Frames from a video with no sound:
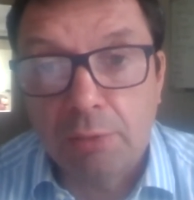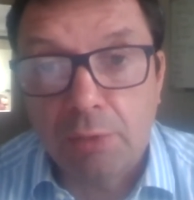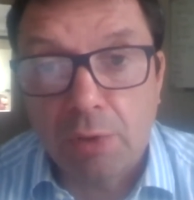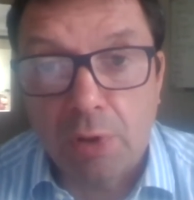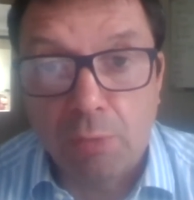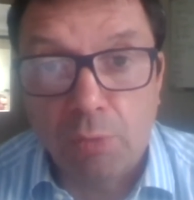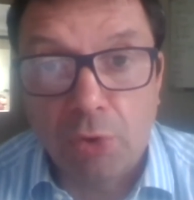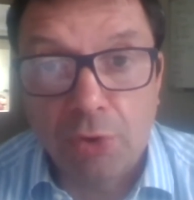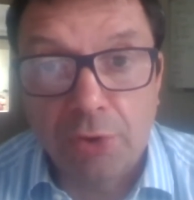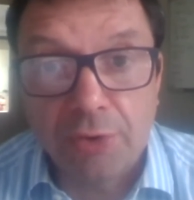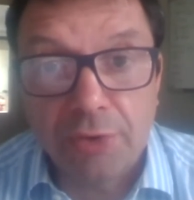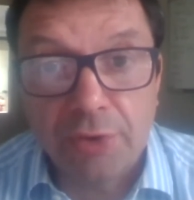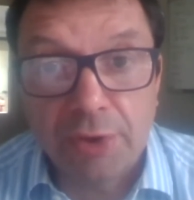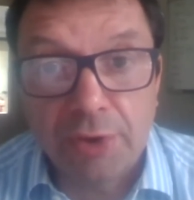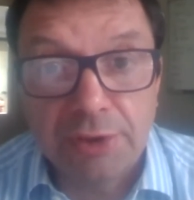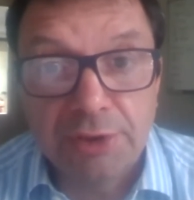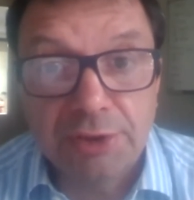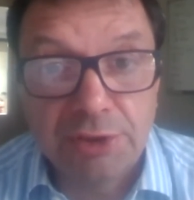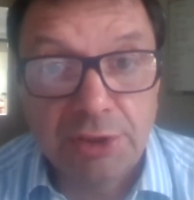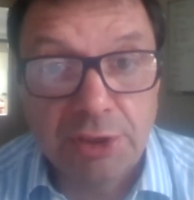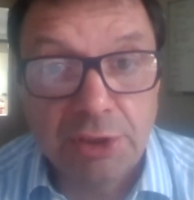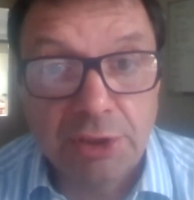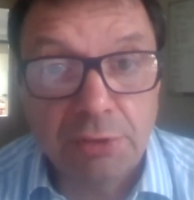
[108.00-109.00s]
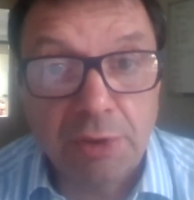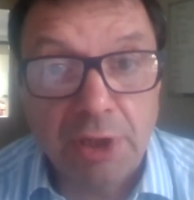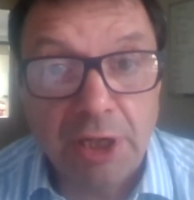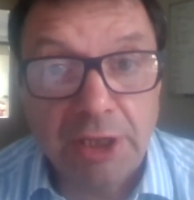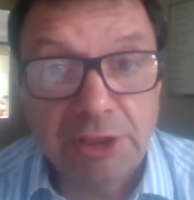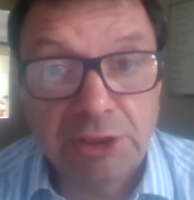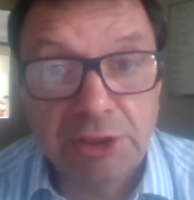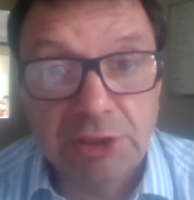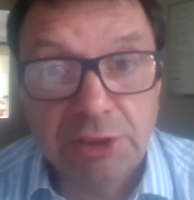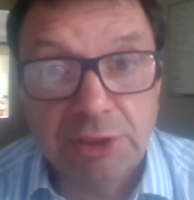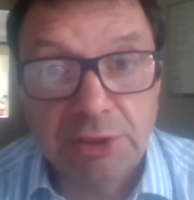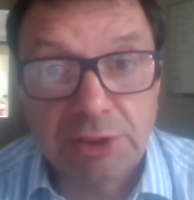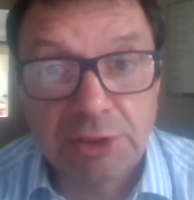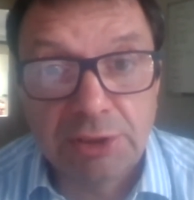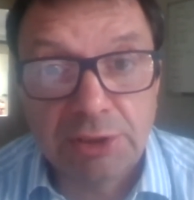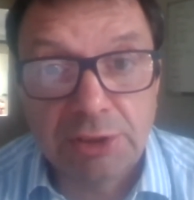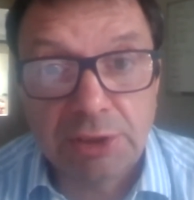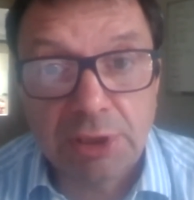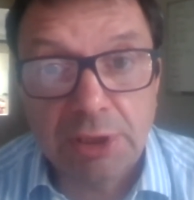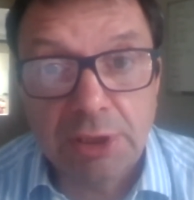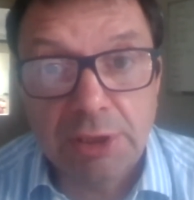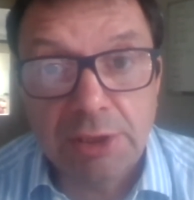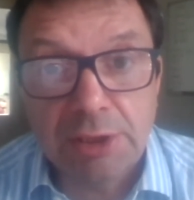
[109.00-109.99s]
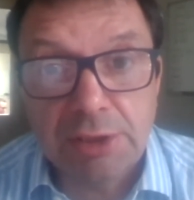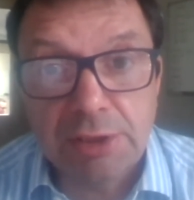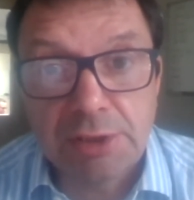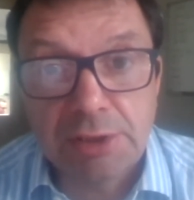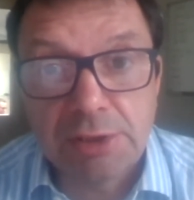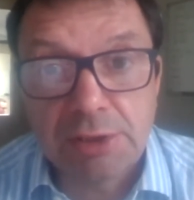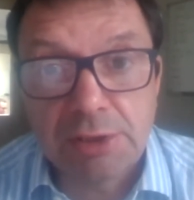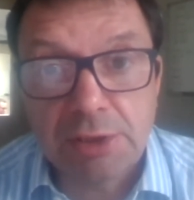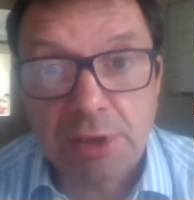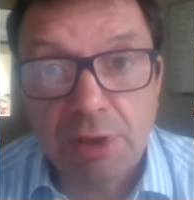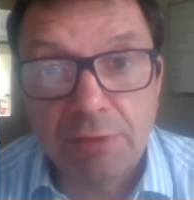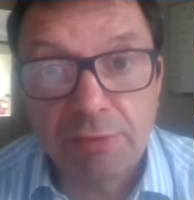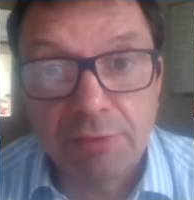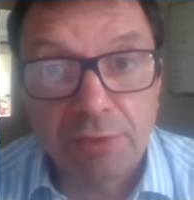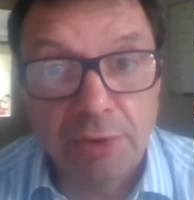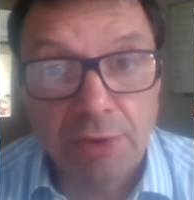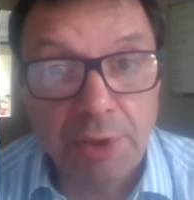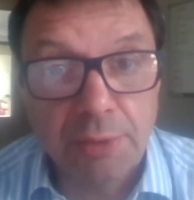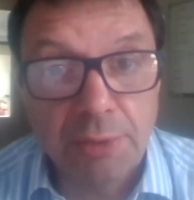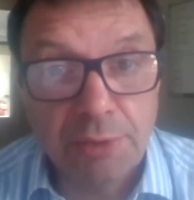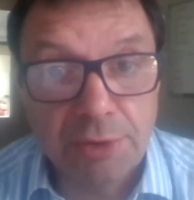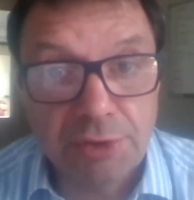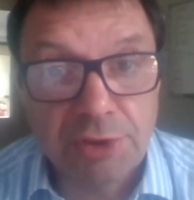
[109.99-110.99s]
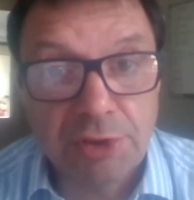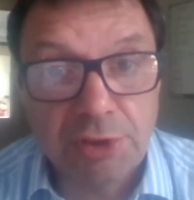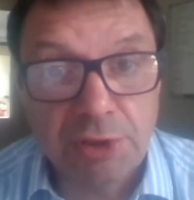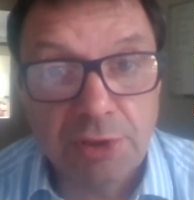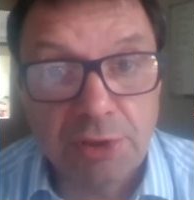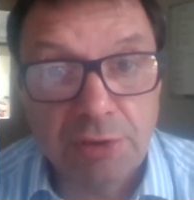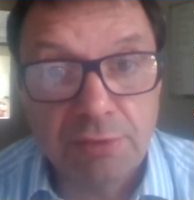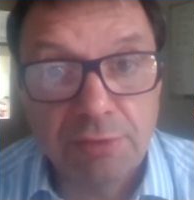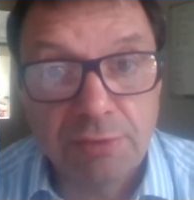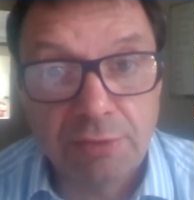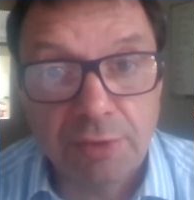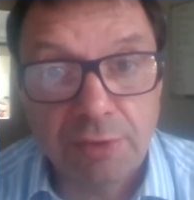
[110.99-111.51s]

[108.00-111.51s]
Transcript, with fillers: one other consideration is frequency of